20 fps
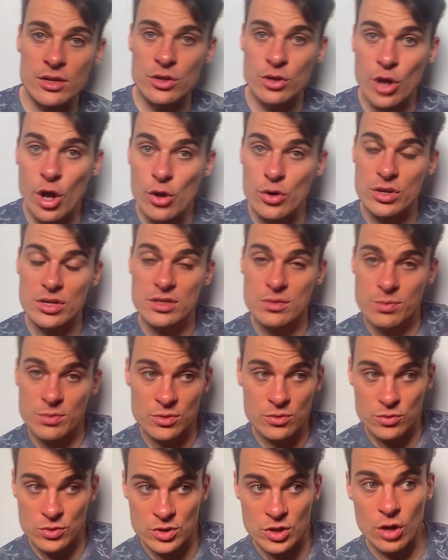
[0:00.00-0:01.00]
to notice
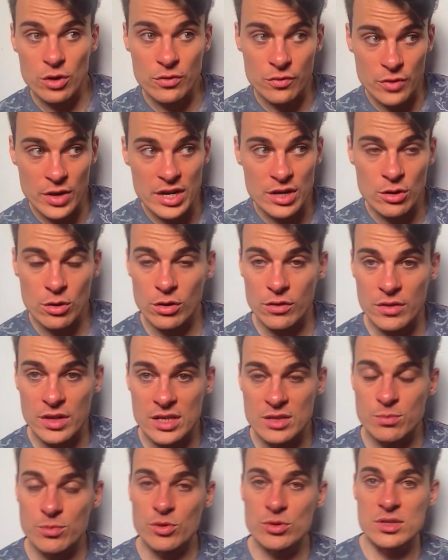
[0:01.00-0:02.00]
as a result of reading all of
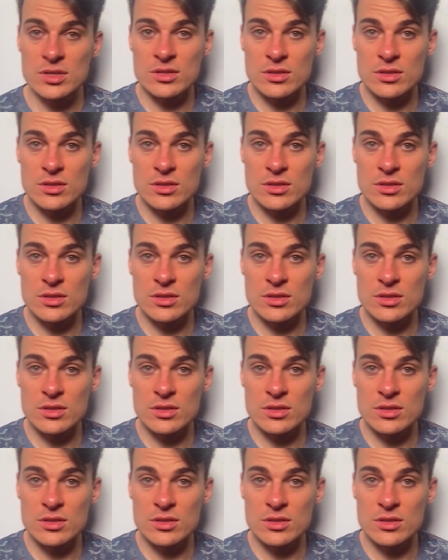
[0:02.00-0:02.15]
these books